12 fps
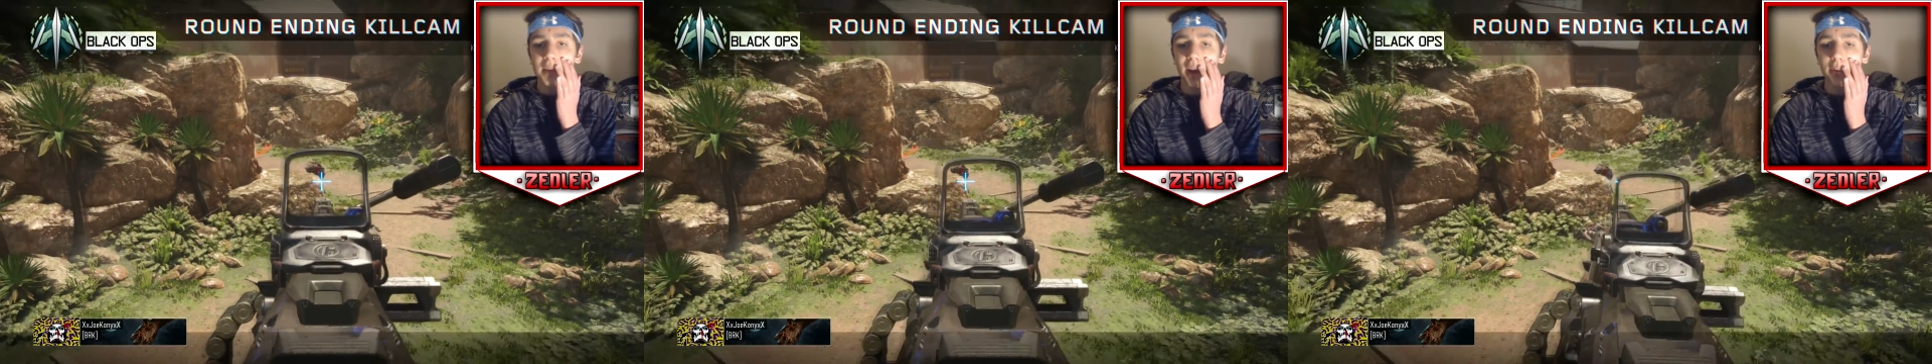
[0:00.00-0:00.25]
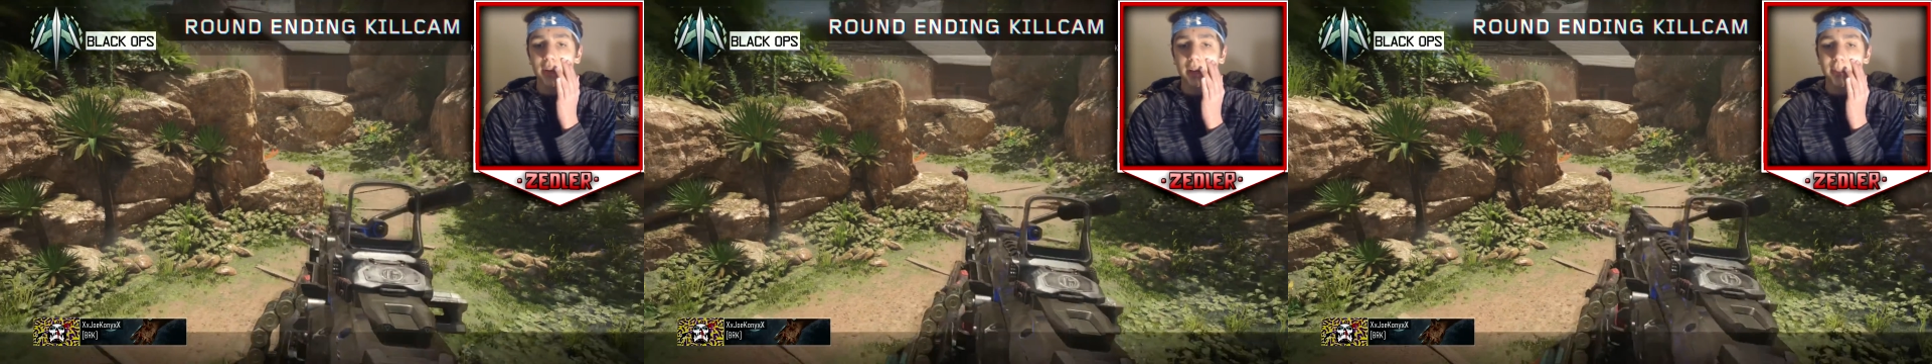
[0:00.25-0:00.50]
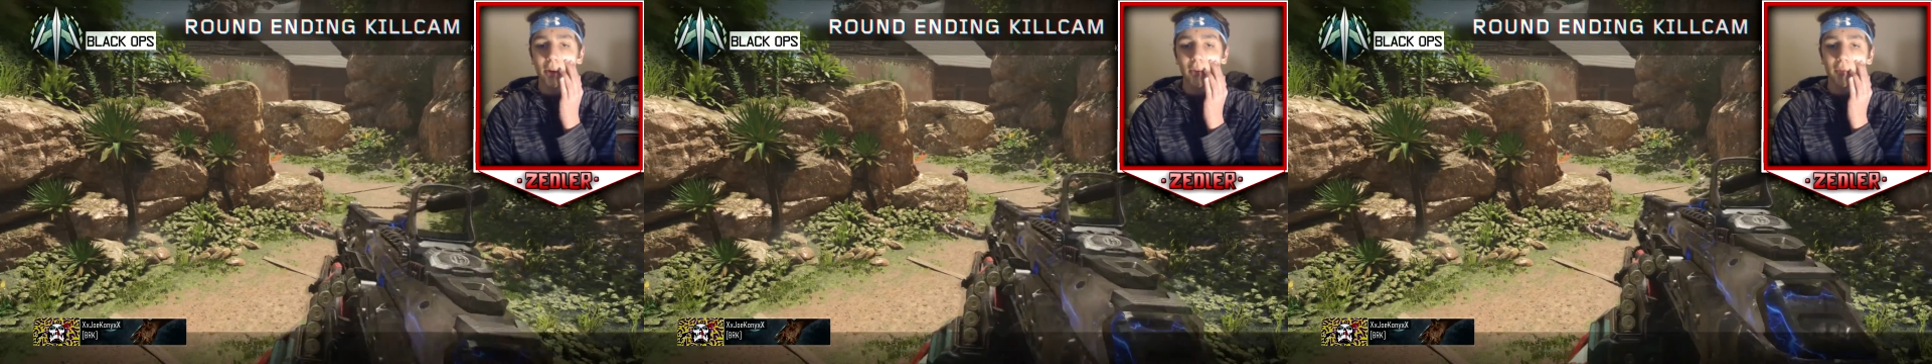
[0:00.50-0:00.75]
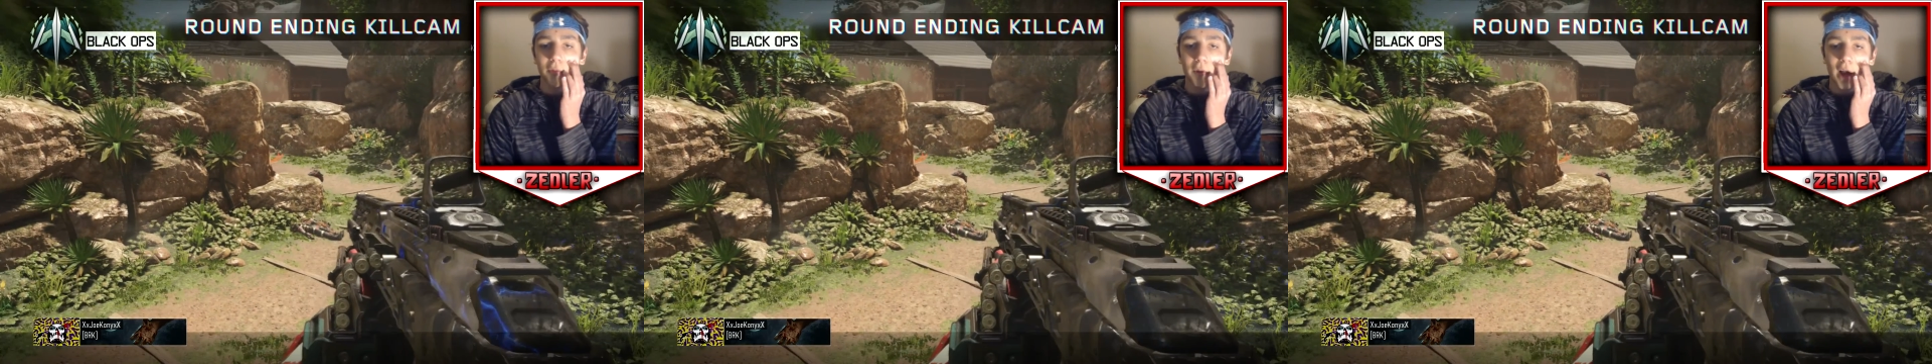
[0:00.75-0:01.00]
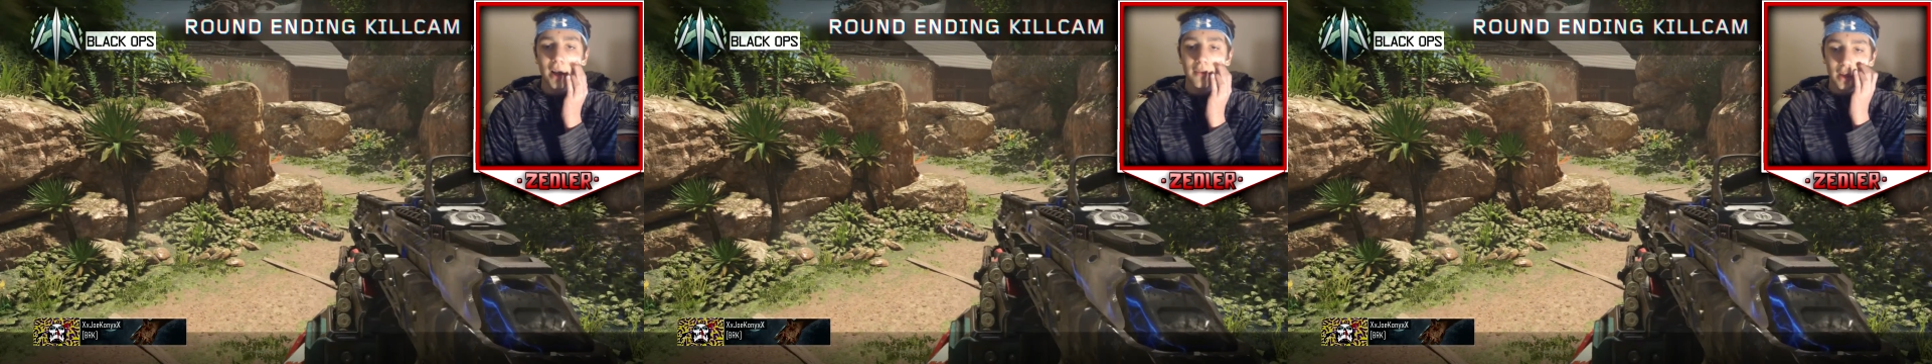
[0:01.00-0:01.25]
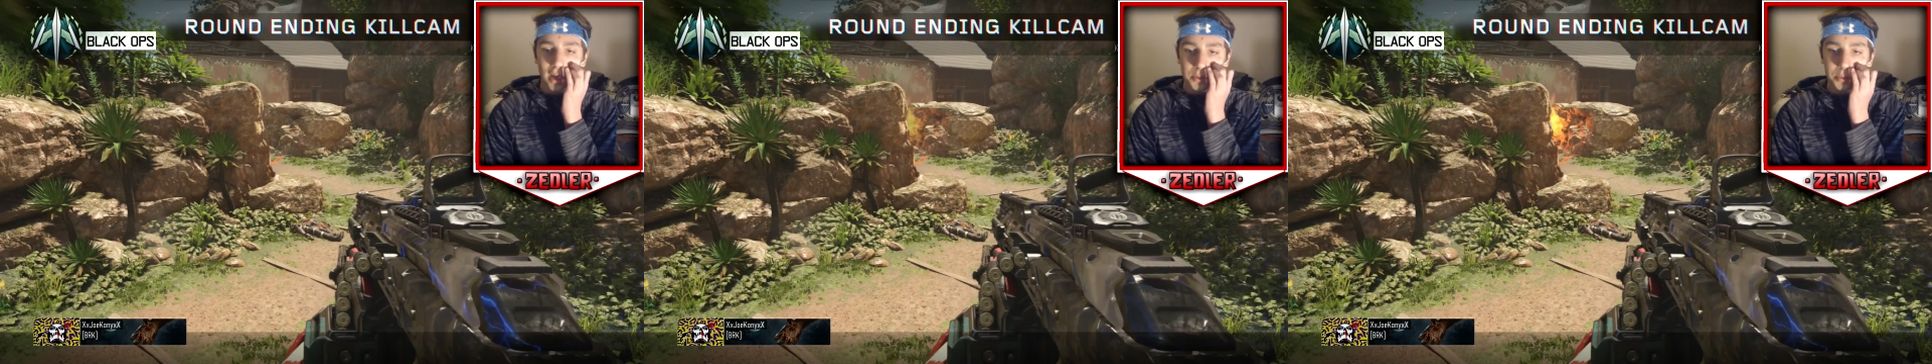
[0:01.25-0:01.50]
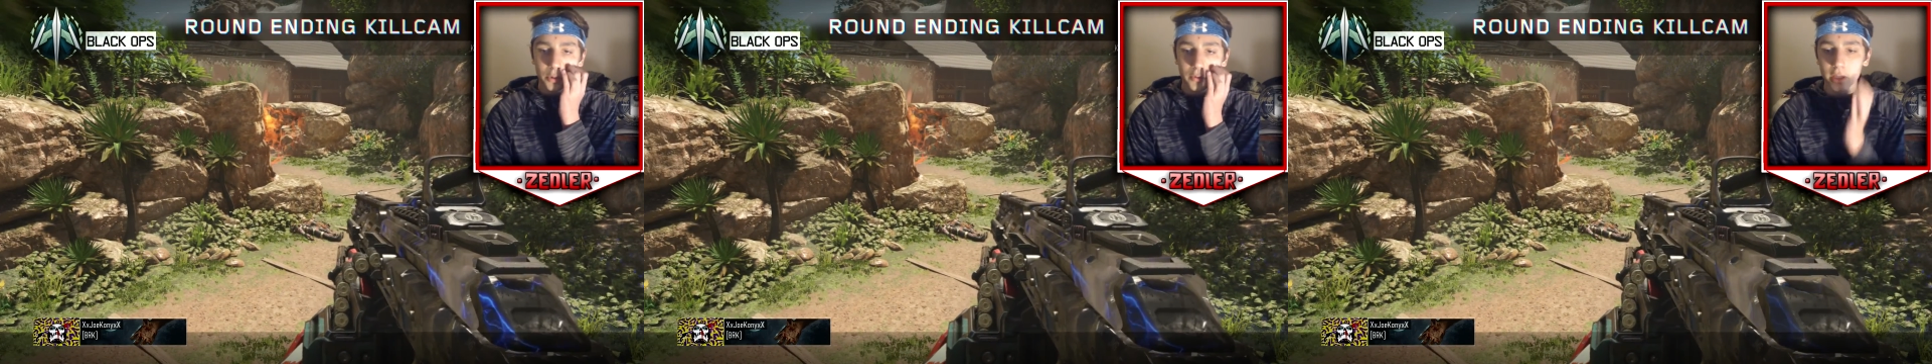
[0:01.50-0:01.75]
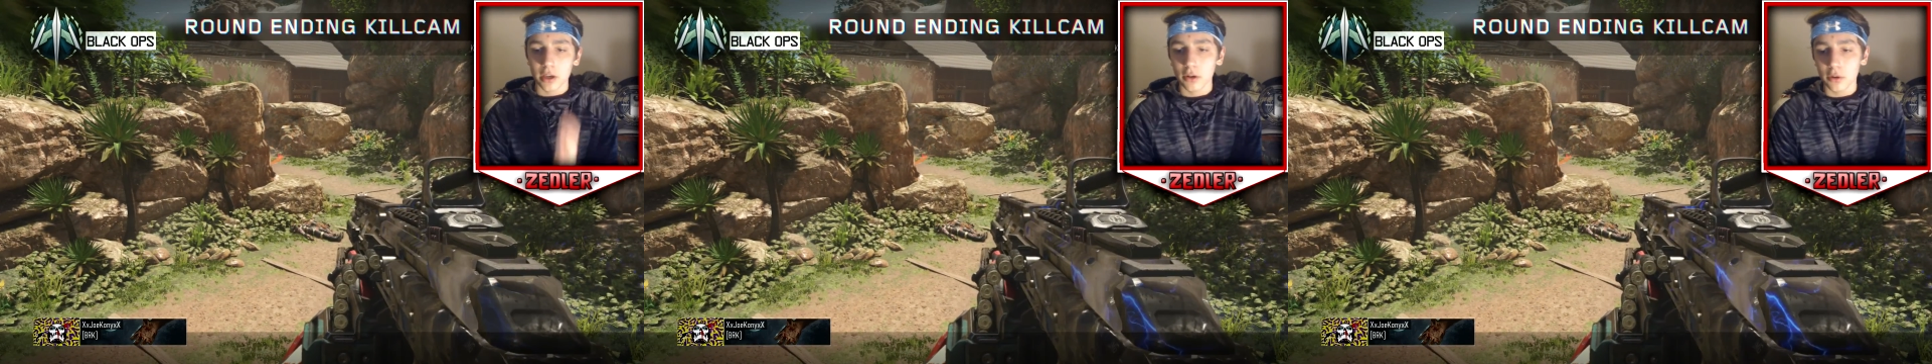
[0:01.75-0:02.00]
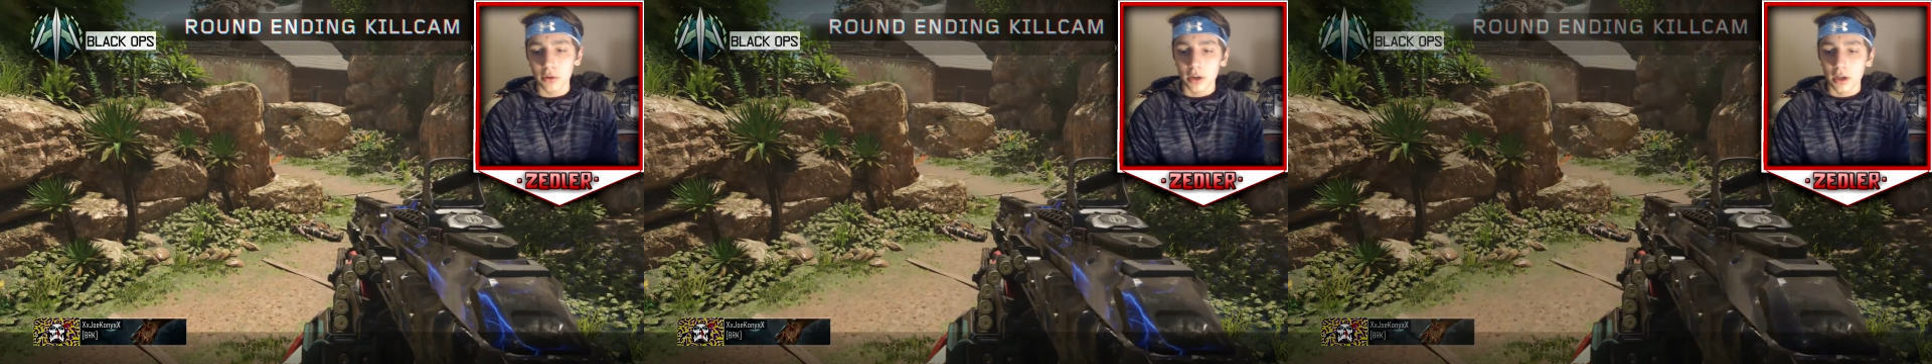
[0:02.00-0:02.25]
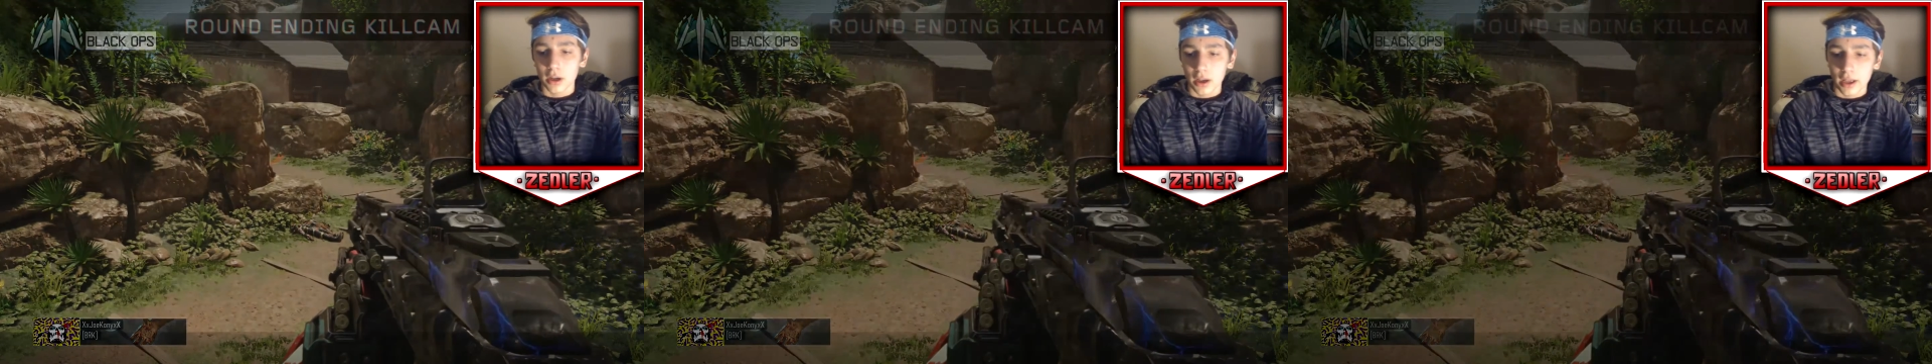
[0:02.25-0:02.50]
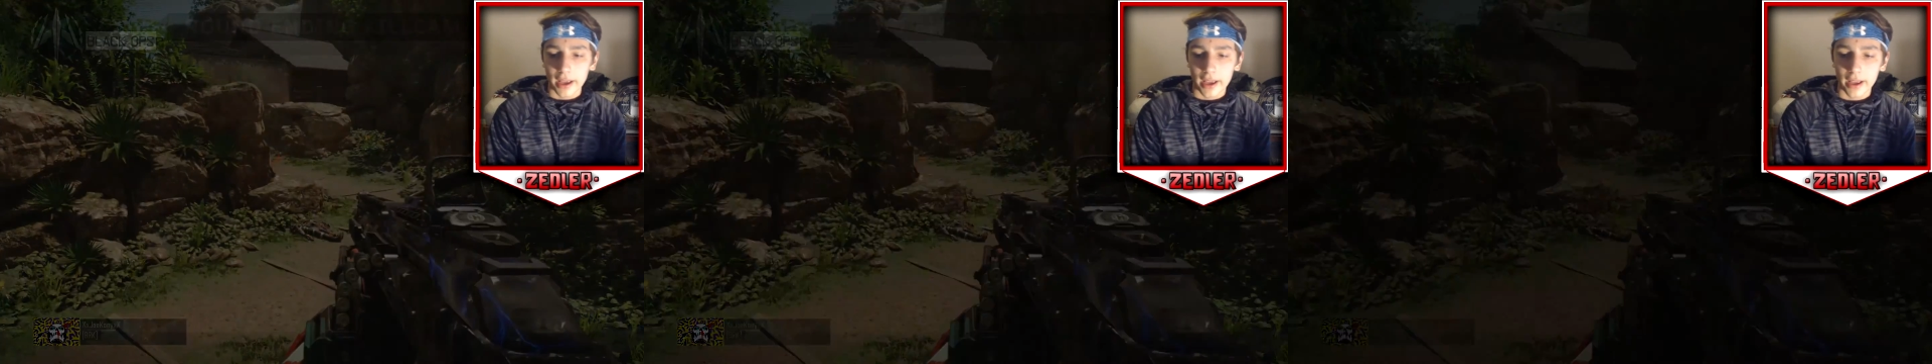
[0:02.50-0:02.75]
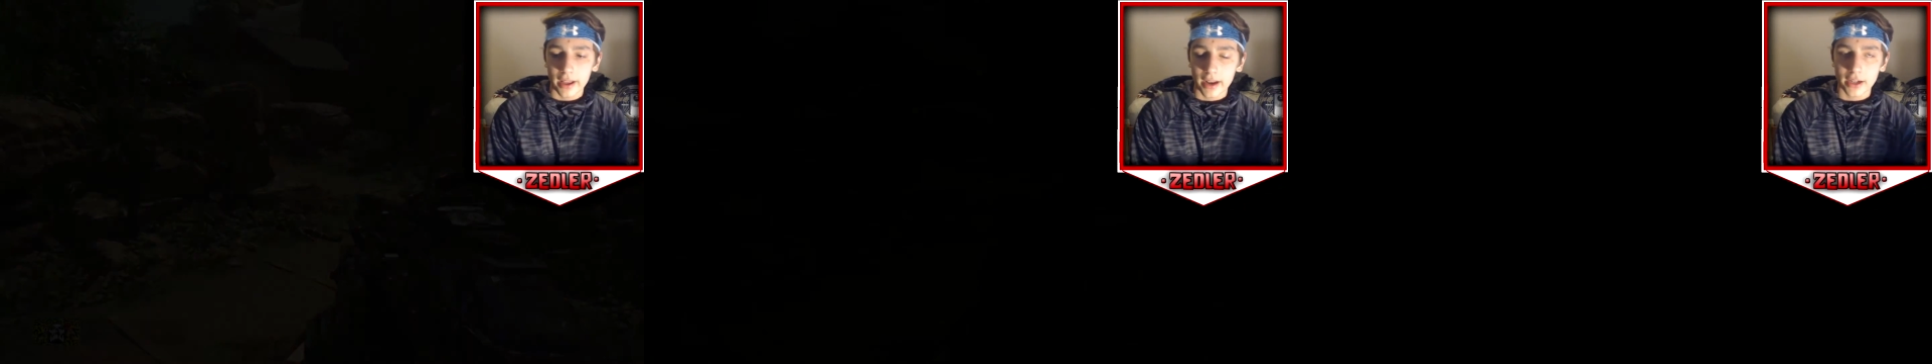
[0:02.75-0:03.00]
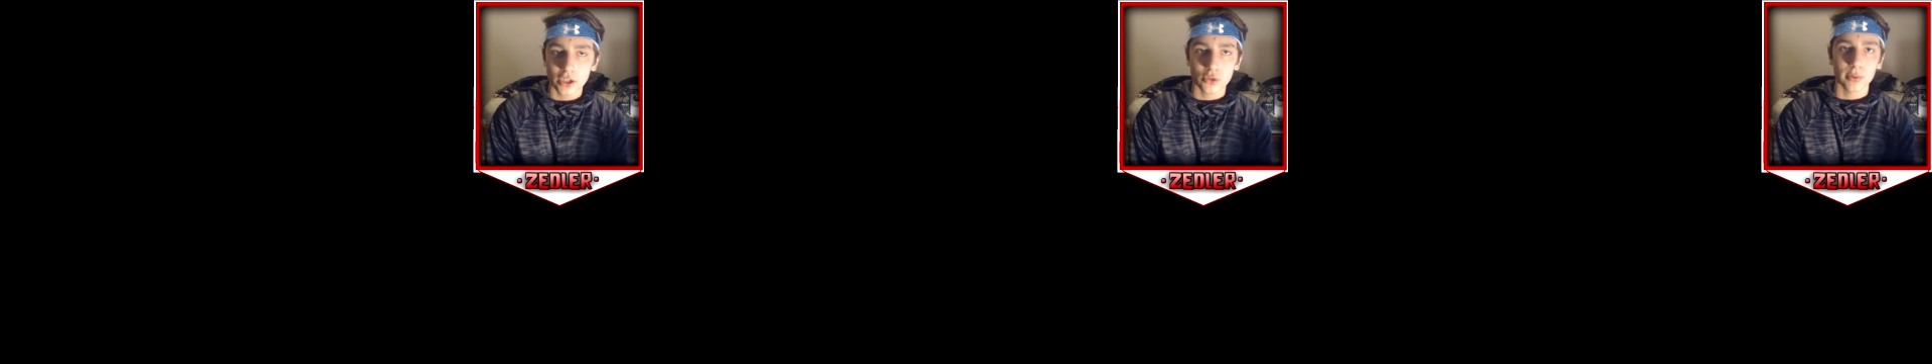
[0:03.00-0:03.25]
I would get about five likes per video, and I just